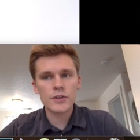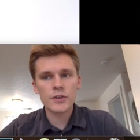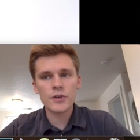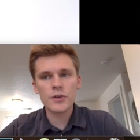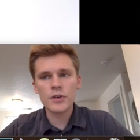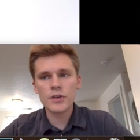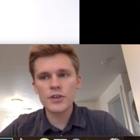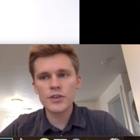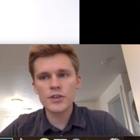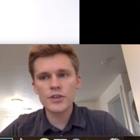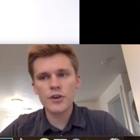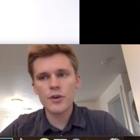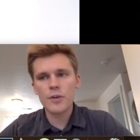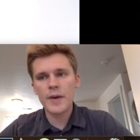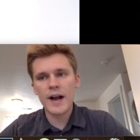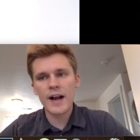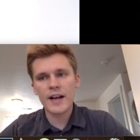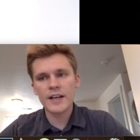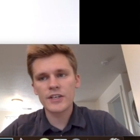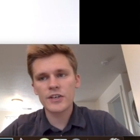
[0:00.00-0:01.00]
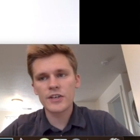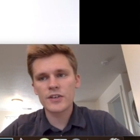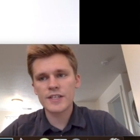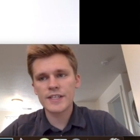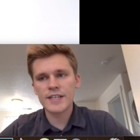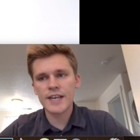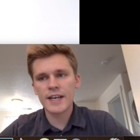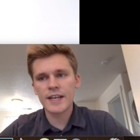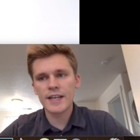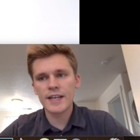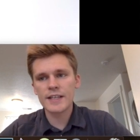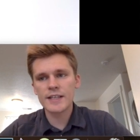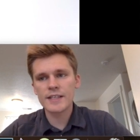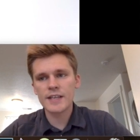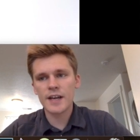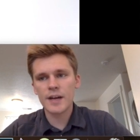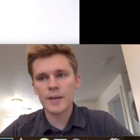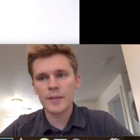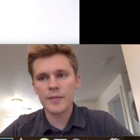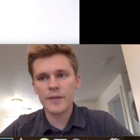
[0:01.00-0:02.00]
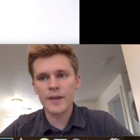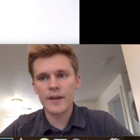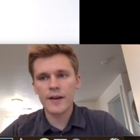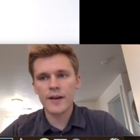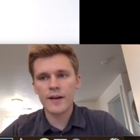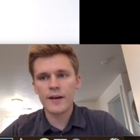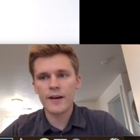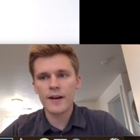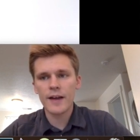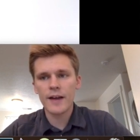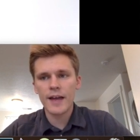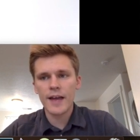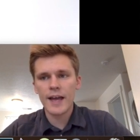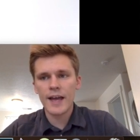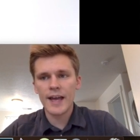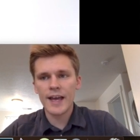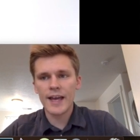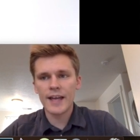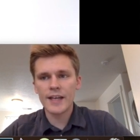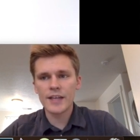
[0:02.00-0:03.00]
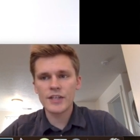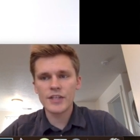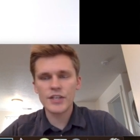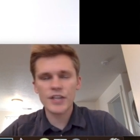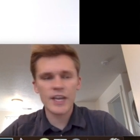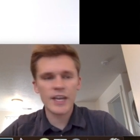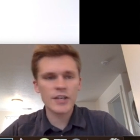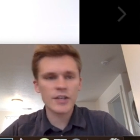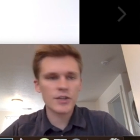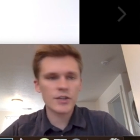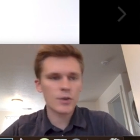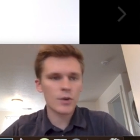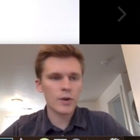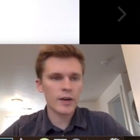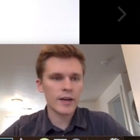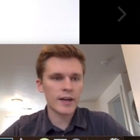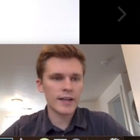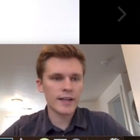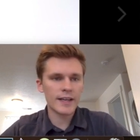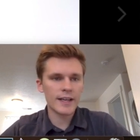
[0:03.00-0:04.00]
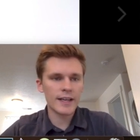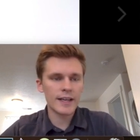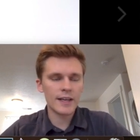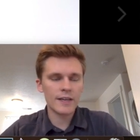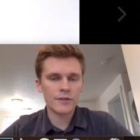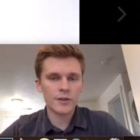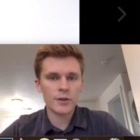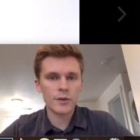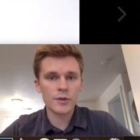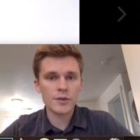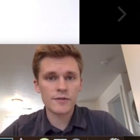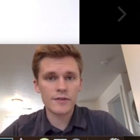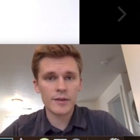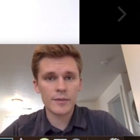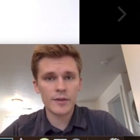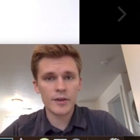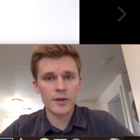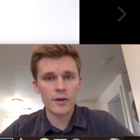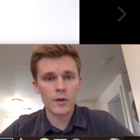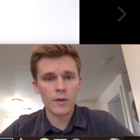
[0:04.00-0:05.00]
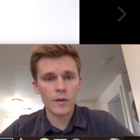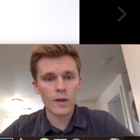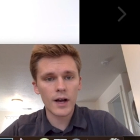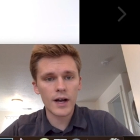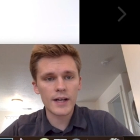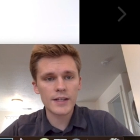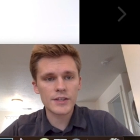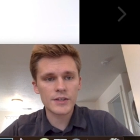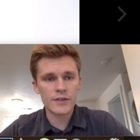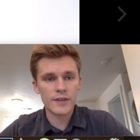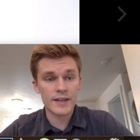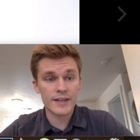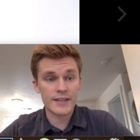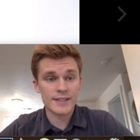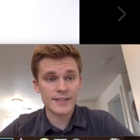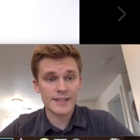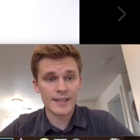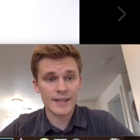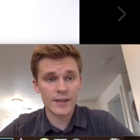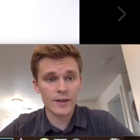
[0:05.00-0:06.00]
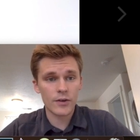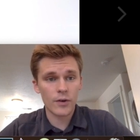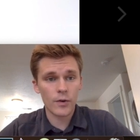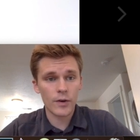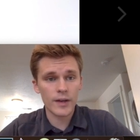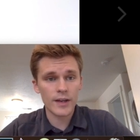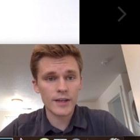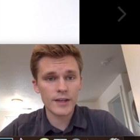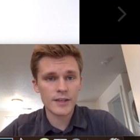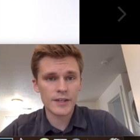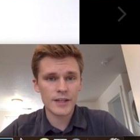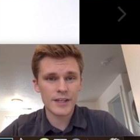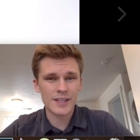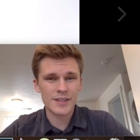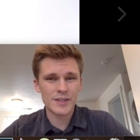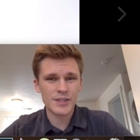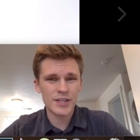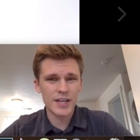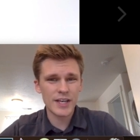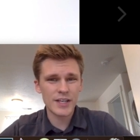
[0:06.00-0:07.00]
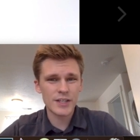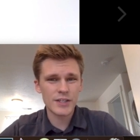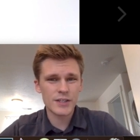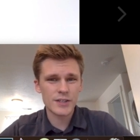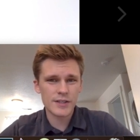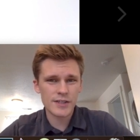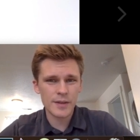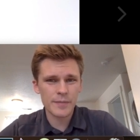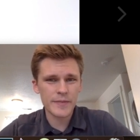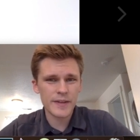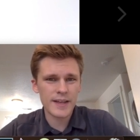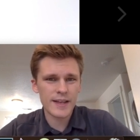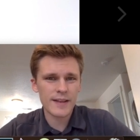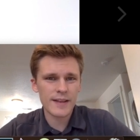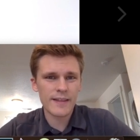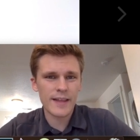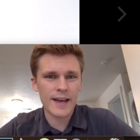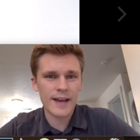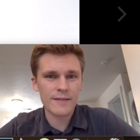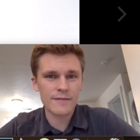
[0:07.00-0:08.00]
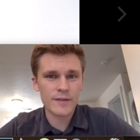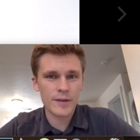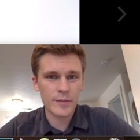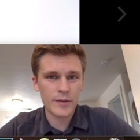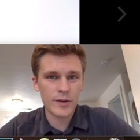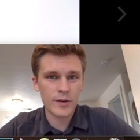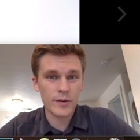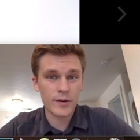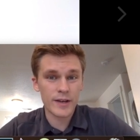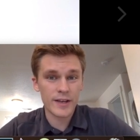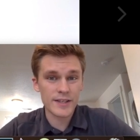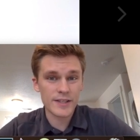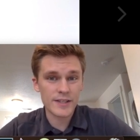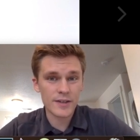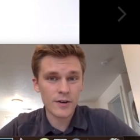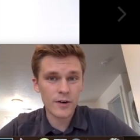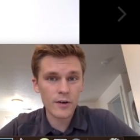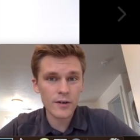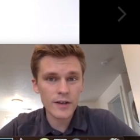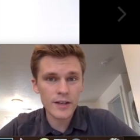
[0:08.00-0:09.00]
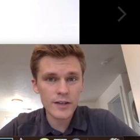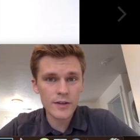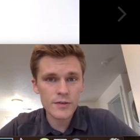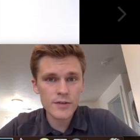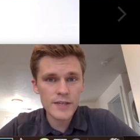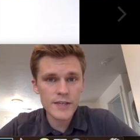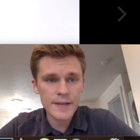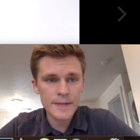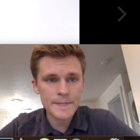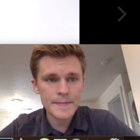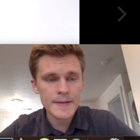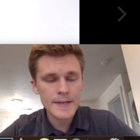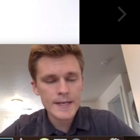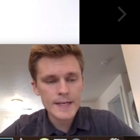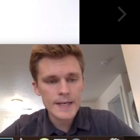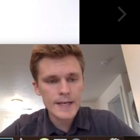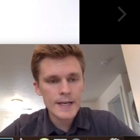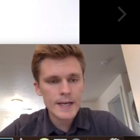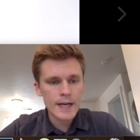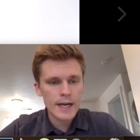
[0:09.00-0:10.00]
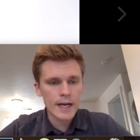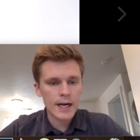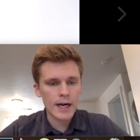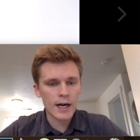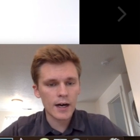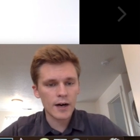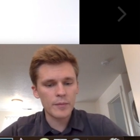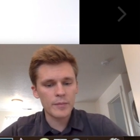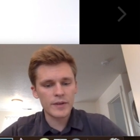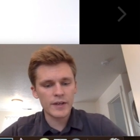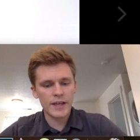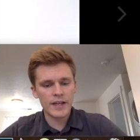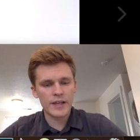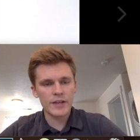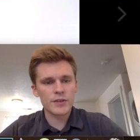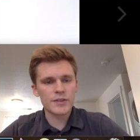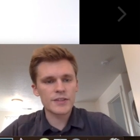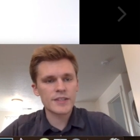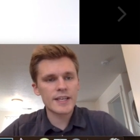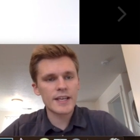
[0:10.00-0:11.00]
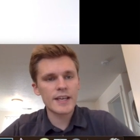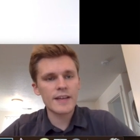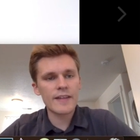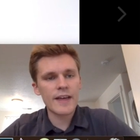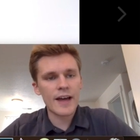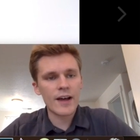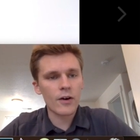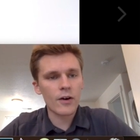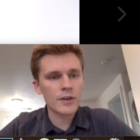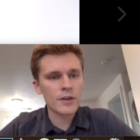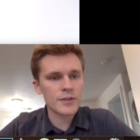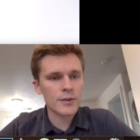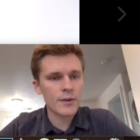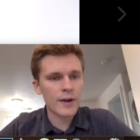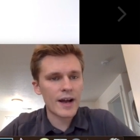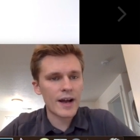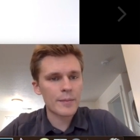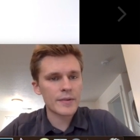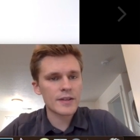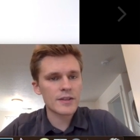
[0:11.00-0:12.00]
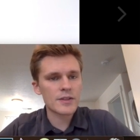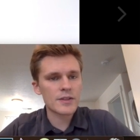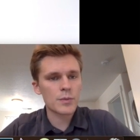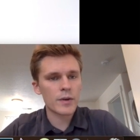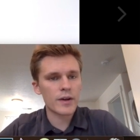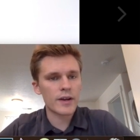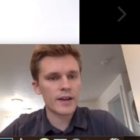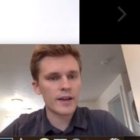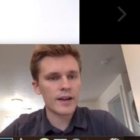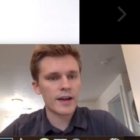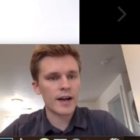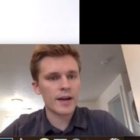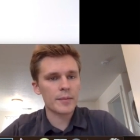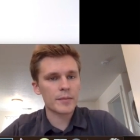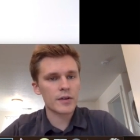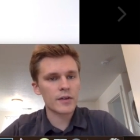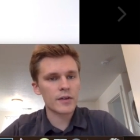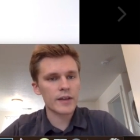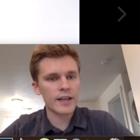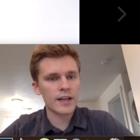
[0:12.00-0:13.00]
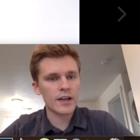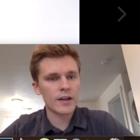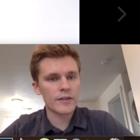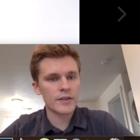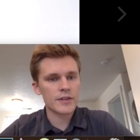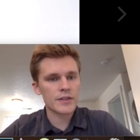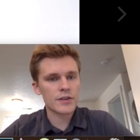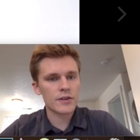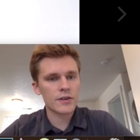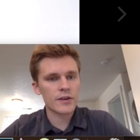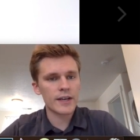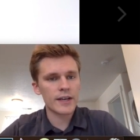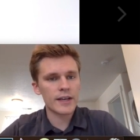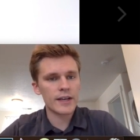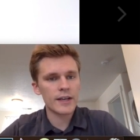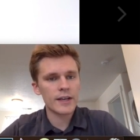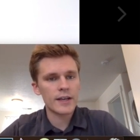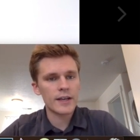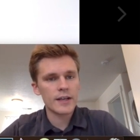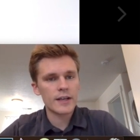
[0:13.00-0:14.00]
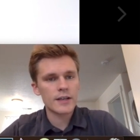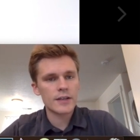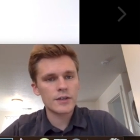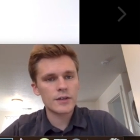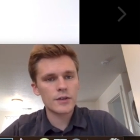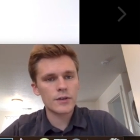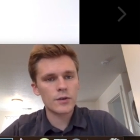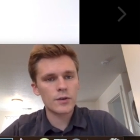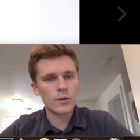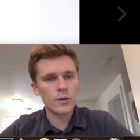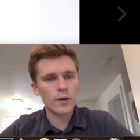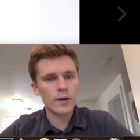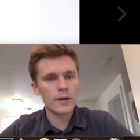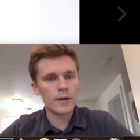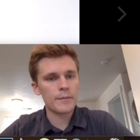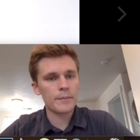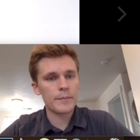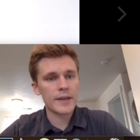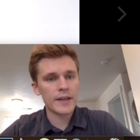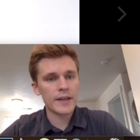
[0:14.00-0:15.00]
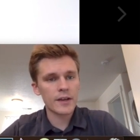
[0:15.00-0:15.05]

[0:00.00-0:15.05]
you can just go back to your settings up there and change your shortcut key if you use Vimeo a lot, so that doesn't get annoying, to change it to something that Vimeo isn't already using. And you'll see that also happens when I'm clicking on the screen to make it